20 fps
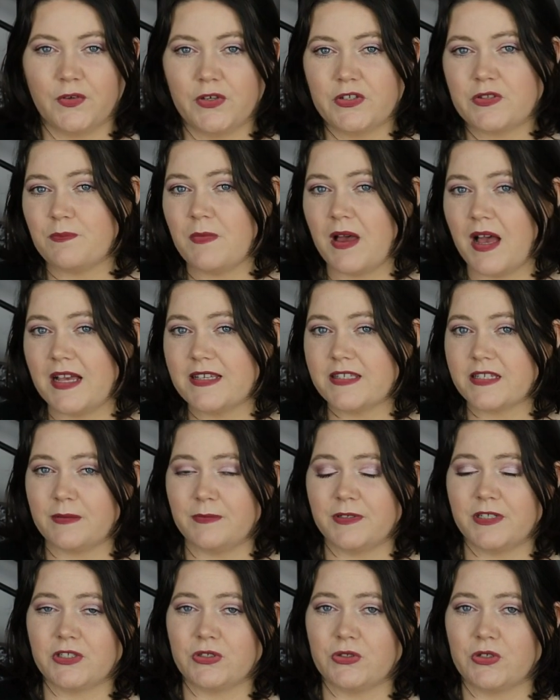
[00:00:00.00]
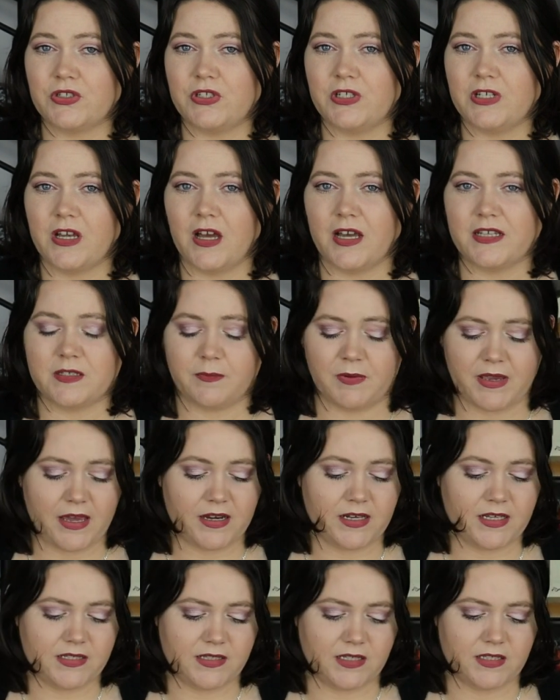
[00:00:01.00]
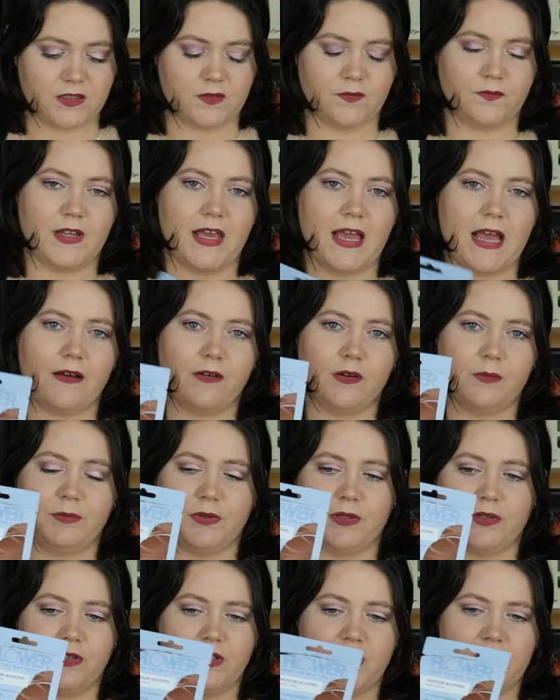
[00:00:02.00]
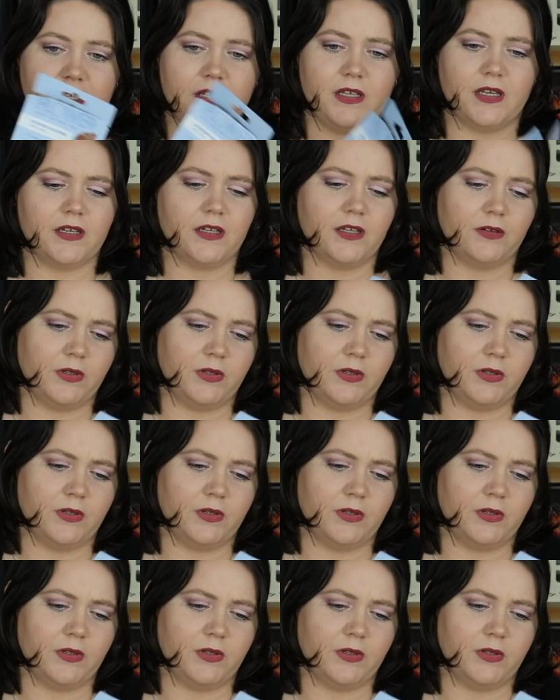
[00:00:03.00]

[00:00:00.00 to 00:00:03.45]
the first mask I'm going to talk to you guys about is this Flower Beauty,